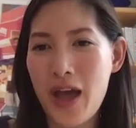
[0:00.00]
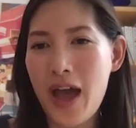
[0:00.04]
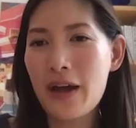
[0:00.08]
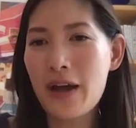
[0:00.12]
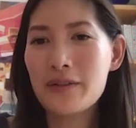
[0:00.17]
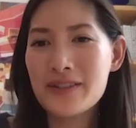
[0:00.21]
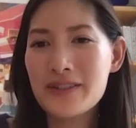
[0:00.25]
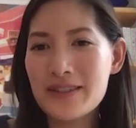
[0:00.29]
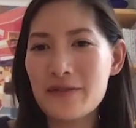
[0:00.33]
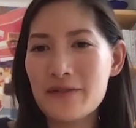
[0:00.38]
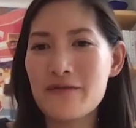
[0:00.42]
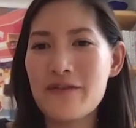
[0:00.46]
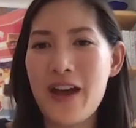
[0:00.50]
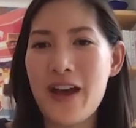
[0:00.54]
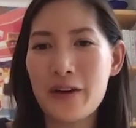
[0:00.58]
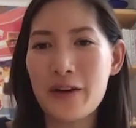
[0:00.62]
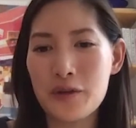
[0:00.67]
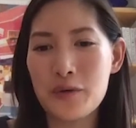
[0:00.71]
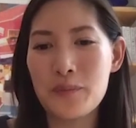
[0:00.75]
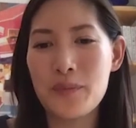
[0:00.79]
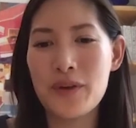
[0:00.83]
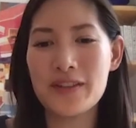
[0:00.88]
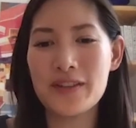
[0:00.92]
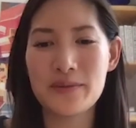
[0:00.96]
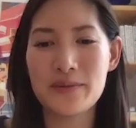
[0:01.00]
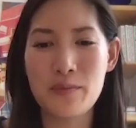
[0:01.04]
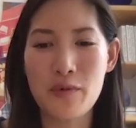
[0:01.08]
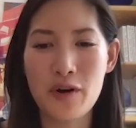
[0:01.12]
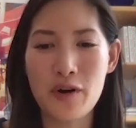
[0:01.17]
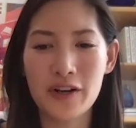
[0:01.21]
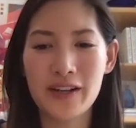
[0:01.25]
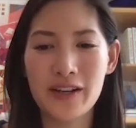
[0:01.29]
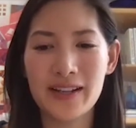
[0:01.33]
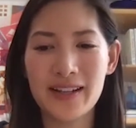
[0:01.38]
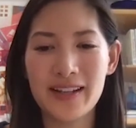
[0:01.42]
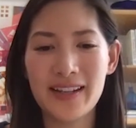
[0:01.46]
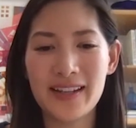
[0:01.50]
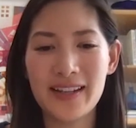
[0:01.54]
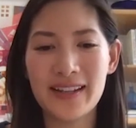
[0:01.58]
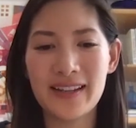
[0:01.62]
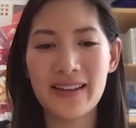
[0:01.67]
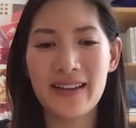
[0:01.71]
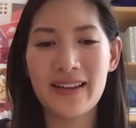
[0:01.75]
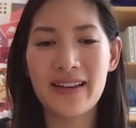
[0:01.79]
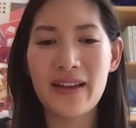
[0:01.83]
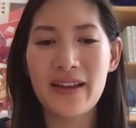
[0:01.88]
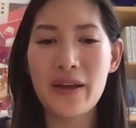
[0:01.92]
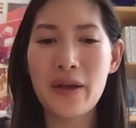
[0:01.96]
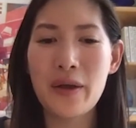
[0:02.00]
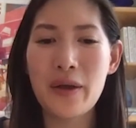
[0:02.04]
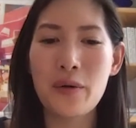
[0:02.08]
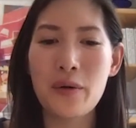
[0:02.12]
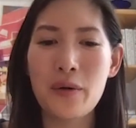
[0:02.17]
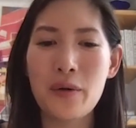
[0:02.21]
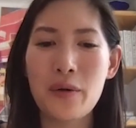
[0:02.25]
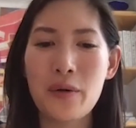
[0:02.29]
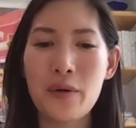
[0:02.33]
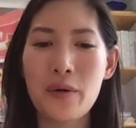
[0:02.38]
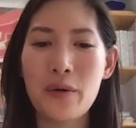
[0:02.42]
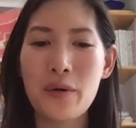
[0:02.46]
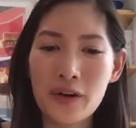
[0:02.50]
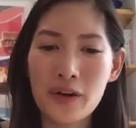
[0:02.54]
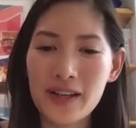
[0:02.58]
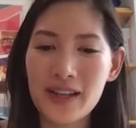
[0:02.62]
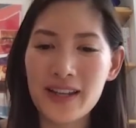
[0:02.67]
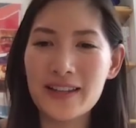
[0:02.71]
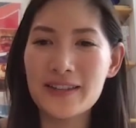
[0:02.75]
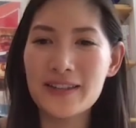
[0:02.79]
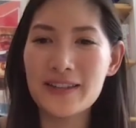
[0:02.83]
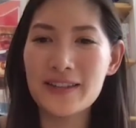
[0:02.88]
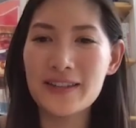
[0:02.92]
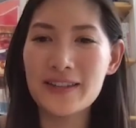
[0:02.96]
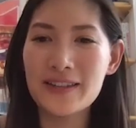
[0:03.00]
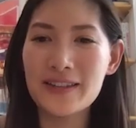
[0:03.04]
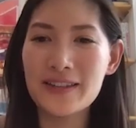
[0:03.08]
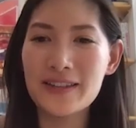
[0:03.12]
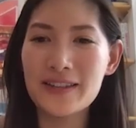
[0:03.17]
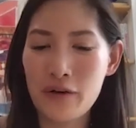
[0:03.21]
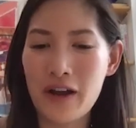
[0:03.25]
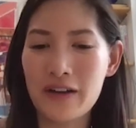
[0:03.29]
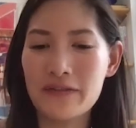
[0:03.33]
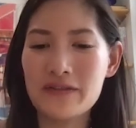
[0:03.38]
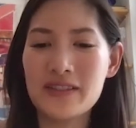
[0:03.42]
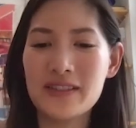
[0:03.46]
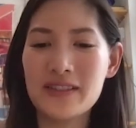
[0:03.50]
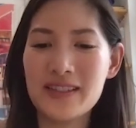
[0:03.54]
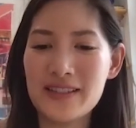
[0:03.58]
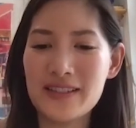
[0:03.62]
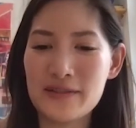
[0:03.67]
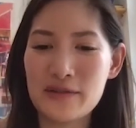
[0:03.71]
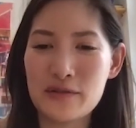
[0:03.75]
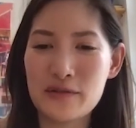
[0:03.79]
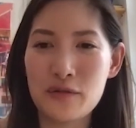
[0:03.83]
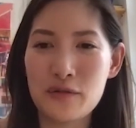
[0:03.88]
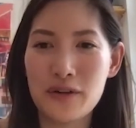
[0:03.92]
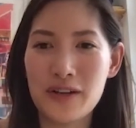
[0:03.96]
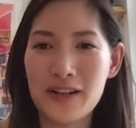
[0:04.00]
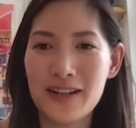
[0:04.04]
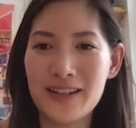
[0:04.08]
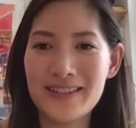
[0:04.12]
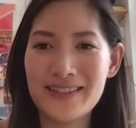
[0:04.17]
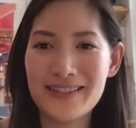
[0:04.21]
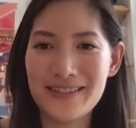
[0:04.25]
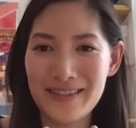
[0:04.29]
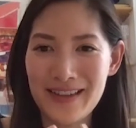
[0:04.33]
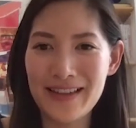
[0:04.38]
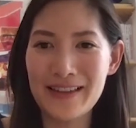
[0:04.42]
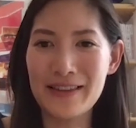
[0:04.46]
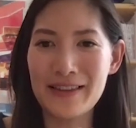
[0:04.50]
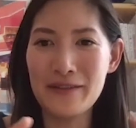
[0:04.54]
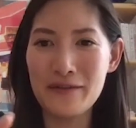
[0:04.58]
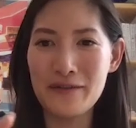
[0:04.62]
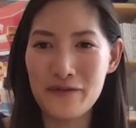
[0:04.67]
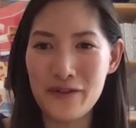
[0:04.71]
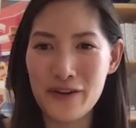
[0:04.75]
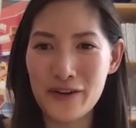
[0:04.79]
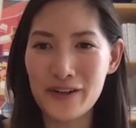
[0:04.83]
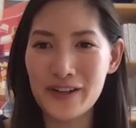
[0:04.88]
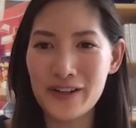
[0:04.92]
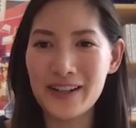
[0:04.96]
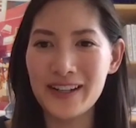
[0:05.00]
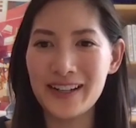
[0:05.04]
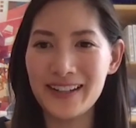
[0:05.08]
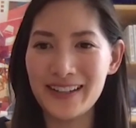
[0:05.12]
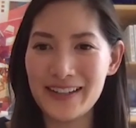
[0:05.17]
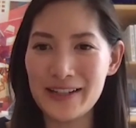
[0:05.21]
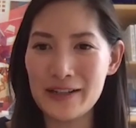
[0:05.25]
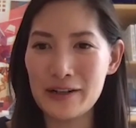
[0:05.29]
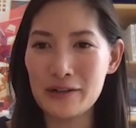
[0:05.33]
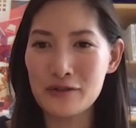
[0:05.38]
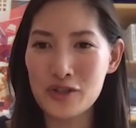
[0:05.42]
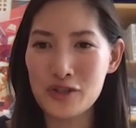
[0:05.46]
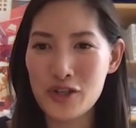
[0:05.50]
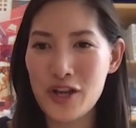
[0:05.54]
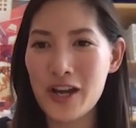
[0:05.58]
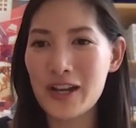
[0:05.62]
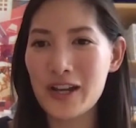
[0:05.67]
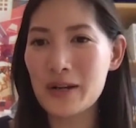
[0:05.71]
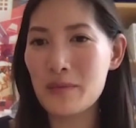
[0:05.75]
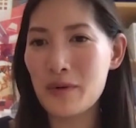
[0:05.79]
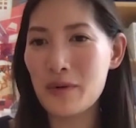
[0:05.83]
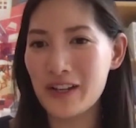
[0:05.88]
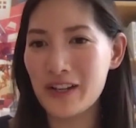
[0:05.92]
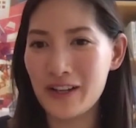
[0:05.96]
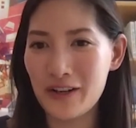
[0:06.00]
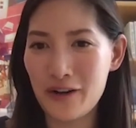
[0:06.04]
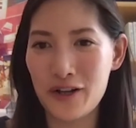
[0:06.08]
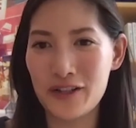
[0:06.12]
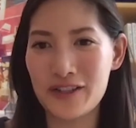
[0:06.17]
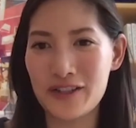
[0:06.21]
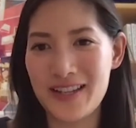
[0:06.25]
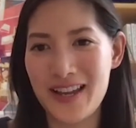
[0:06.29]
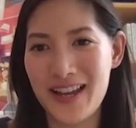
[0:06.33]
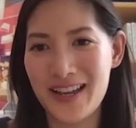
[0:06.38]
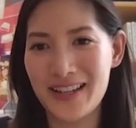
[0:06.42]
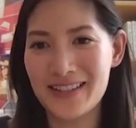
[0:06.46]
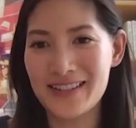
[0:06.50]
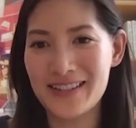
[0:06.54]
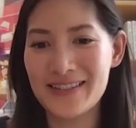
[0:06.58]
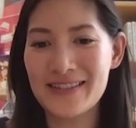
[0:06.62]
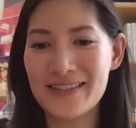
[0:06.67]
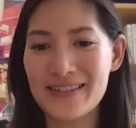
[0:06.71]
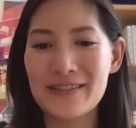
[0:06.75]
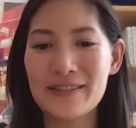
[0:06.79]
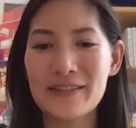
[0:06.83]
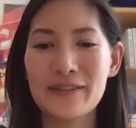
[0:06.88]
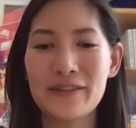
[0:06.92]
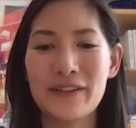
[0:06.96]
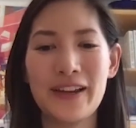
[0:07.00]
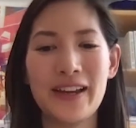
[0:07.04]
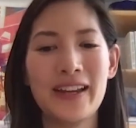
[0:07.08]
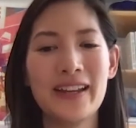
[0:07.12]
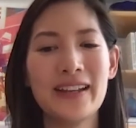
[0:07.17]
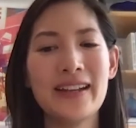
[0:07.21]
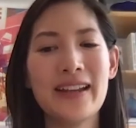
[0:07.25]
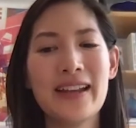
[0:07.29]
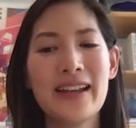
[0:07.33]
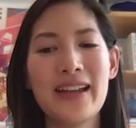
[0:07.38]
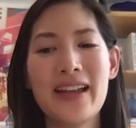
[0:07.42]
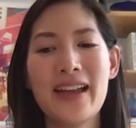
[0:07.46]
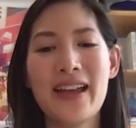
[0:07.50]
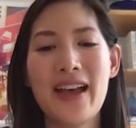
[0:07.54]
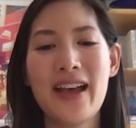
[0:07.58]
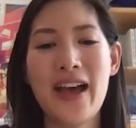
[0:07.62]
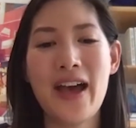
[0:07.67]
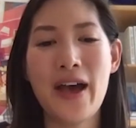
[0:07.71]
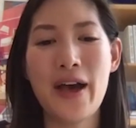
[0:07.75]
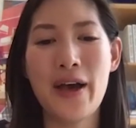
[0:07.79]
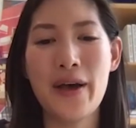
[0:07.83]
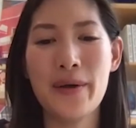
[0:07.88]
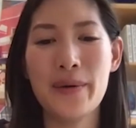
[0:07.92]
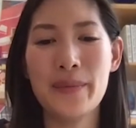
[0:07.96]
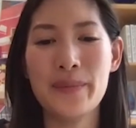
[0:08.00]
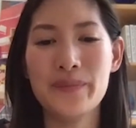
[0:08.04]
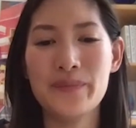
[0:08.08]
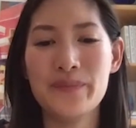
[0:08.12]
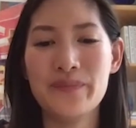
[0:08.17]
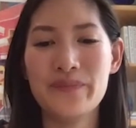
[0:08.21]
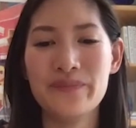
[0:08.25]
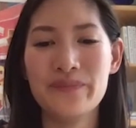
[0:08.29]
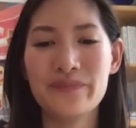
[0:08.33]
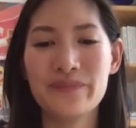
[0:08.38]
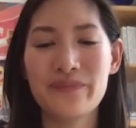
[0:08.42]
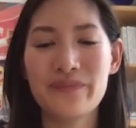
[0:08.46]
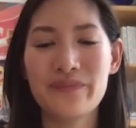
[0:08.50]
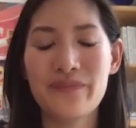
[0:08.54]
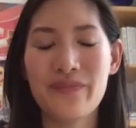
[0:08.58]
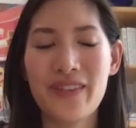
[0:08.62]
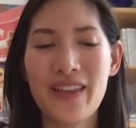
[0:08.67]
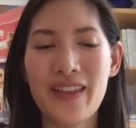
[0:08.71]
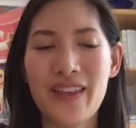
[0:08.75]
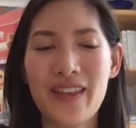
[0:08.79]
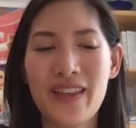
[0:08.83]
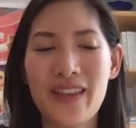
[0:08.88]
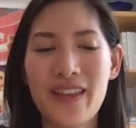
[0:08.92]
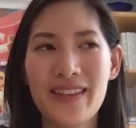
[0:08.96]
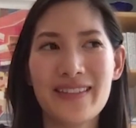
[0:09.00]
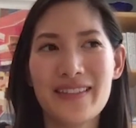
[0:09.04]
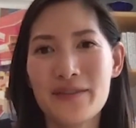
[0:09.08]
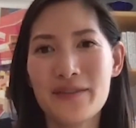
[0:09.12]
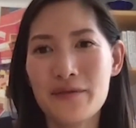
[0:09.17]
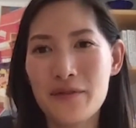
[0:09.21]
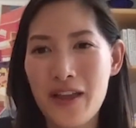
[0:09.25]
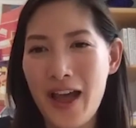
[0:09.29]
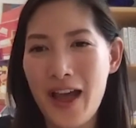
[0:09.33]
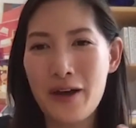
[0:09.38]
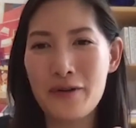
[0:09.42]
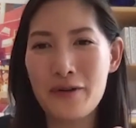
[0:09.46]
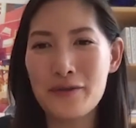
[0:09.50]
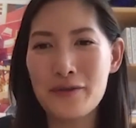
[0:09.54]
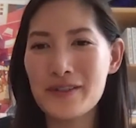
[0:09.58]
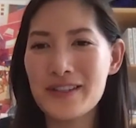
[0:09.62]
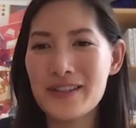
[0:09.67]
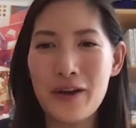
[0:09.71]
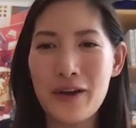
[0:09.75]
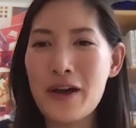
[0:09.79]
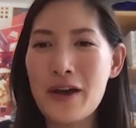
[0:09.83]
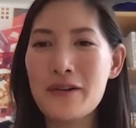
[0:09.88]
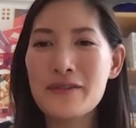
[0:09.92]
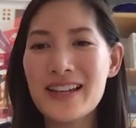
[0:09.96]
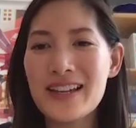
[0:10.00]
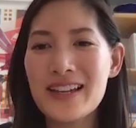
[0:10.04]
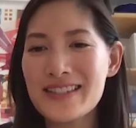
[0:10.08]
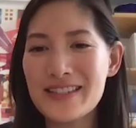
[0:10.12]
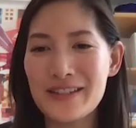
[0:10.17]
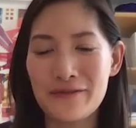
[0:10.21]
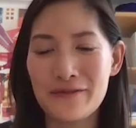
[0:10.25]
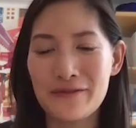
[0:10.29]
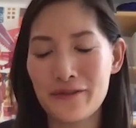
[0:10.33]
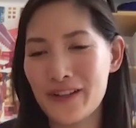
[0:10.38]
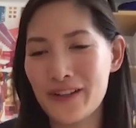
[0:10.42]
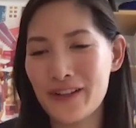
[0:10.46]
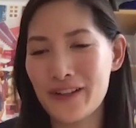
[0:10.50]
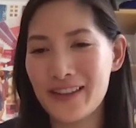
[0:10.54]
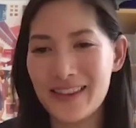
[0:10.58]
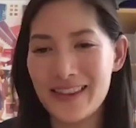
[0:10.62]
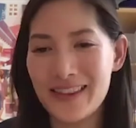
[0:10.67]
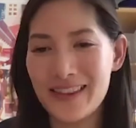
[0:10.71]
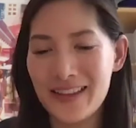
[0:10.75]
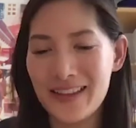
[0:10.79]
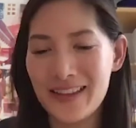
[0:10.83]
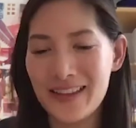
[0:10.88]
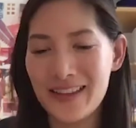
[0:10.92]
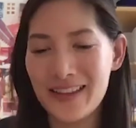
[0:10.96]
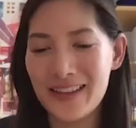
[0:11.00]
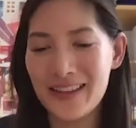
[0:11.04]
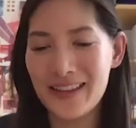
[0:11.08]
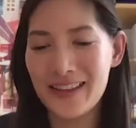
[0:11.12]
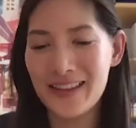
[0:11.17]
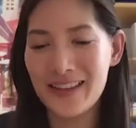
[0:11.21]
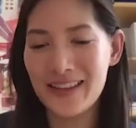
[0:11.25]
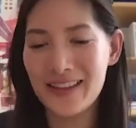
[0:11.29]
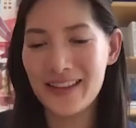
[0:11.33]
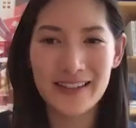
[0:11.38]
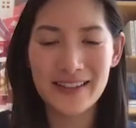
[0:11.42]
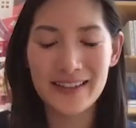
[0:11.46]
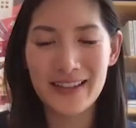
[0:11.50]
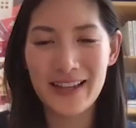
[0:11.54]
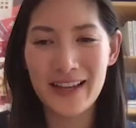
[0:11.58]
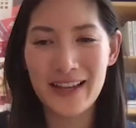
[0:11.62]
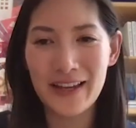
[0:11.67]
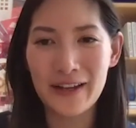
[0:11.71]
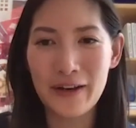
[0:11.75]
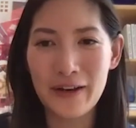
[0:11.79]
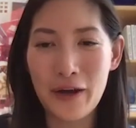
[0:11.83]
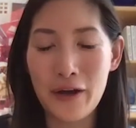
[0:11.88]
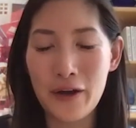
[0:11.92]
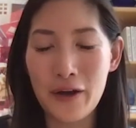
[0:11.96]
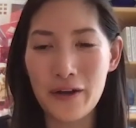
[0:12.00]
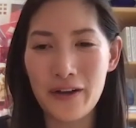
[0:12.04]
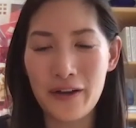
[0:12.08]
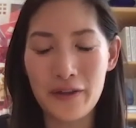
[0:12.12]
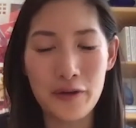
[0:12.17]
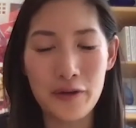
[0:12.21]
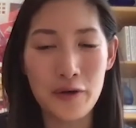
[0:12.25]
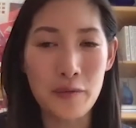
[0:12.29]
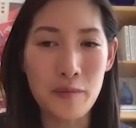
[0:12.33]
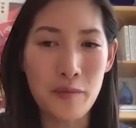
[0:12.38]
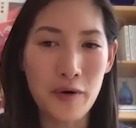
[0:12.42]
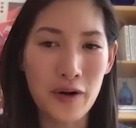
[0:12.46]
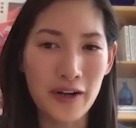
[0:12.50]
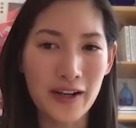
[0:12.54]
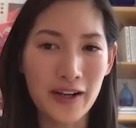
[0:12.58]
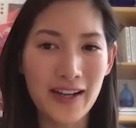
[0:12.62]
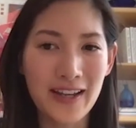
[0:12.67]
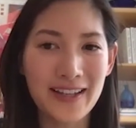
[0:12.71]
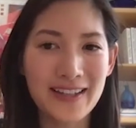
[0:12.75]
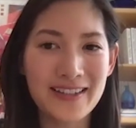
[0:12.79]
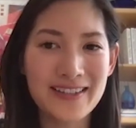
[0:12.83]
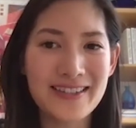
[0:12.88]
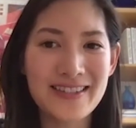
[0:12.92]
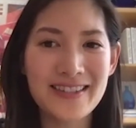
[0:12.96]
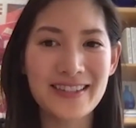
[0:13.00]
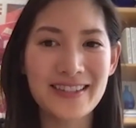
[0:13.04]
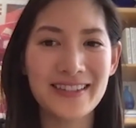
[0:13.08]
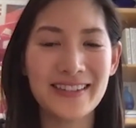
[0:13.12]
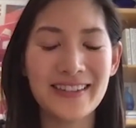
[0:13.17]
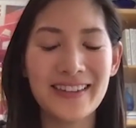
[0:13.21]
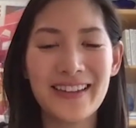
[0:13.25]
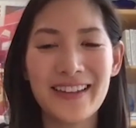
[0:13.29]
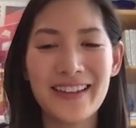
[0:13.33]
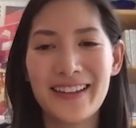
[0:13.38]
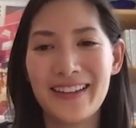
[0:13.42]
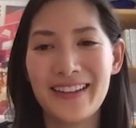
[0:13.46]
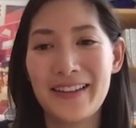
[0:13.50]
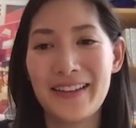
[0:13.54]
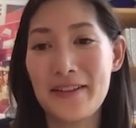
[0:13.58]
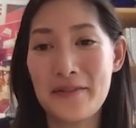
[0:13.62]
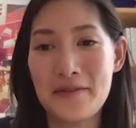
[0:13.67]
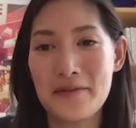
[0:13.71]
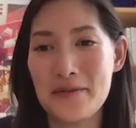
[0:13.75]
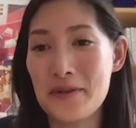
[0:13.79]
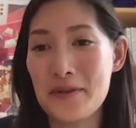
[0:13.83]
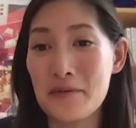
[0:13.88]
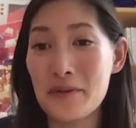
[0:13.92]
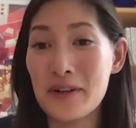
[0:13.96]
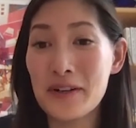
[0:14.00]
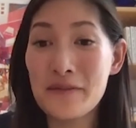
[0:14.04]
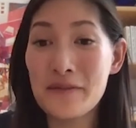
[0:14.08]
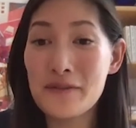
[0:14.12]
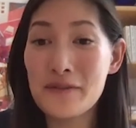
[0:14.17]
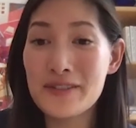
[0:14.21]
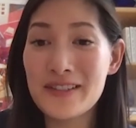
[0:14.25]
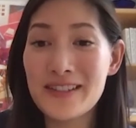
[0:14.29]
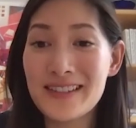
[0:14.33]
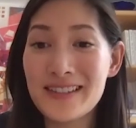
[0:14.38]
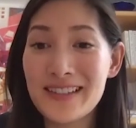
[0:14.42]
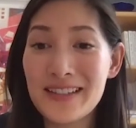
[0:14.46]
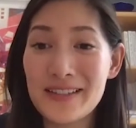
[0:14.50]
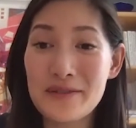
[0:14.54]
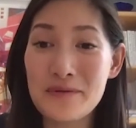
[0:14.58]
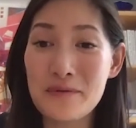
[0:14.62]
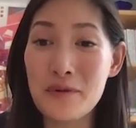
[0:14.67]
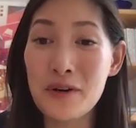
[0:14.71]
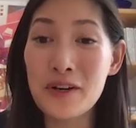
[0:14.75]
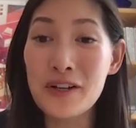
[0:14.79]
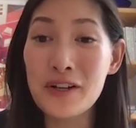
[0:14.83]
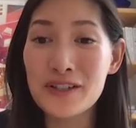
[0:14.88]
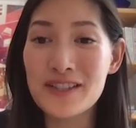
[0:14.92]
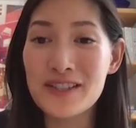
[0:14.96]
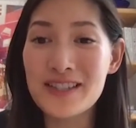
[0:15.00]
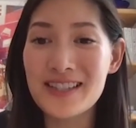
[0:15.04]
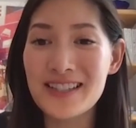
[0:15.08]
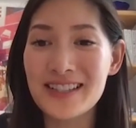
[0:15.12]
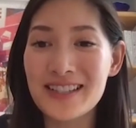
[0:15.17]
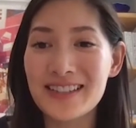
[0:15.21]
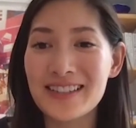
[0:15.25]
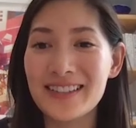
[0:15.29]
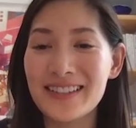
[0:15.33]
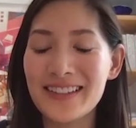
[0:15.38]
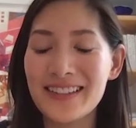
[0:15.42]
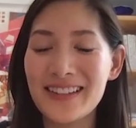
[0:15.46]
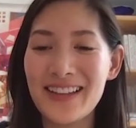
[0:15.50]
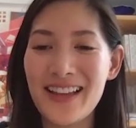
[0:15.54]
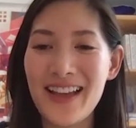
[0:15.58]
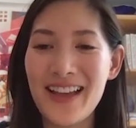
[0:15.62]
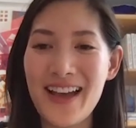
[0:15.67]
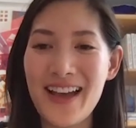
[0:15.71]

does the value-based marketing work into like crafting these stories in a very, China market context, right? How is that different than what you've seen in like other markets? And, what have you seen that's worked and,